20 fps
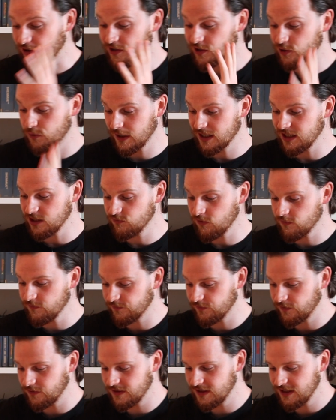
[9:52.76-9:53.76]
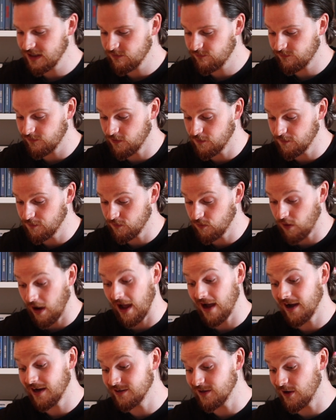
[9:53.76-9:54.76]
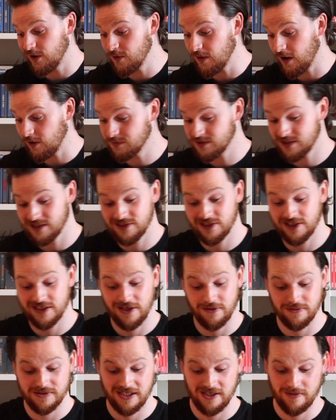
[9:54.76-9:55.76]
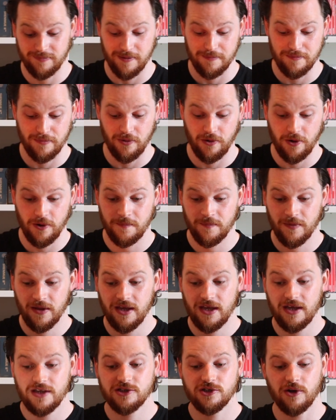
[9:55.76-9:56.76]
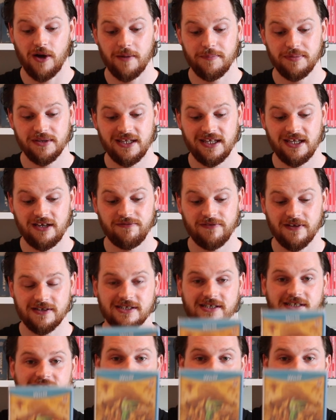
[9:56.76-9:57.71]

going to quickly run through these from what I know. Obviously, she knows a little bit more. So I believe this is